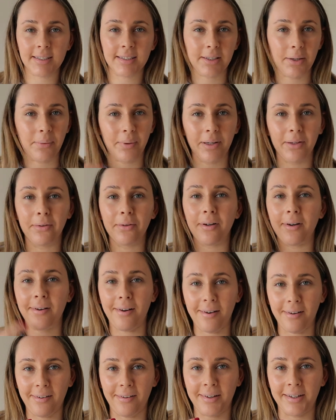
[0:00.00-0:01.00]
so I look a
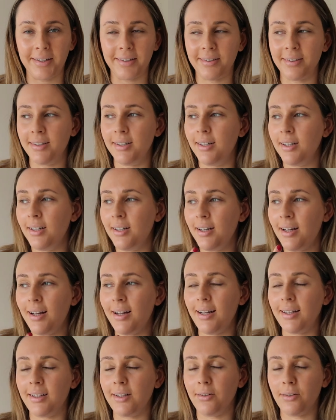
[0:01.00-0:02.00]
lot lighter
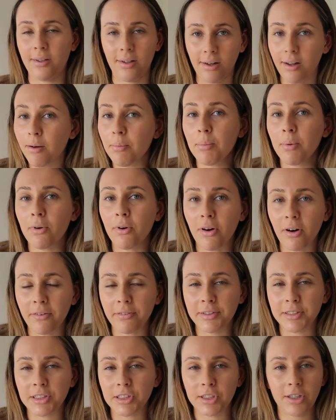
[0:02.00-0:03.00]
and I look a lot more
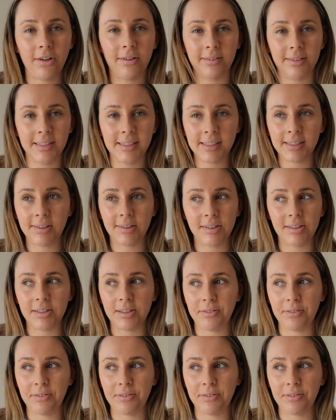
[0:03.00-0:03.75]
orange on this side.